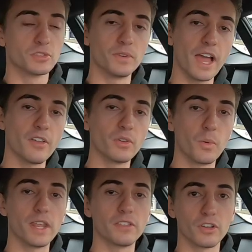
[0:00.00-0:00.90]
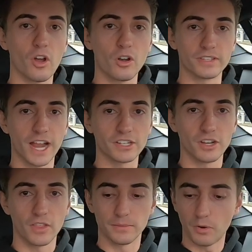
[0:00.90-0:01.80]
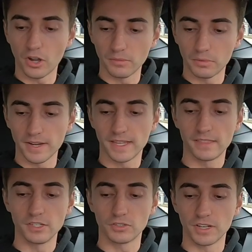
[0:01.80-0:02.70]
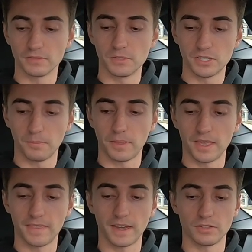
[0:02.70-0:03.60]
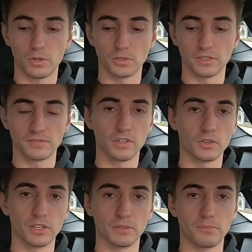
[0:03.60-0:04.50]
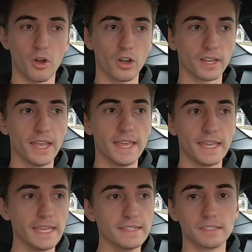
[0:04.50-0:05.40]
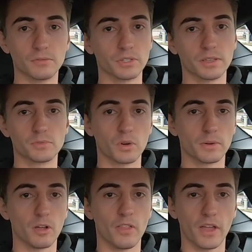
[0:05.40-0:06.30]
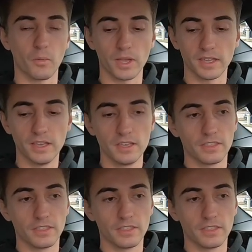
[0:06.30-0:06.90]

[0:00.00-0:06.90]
So now the weight of the car is actually on the parking brake. The transmission pin that is holding this vehicle into park isn't really absorbing all that weight.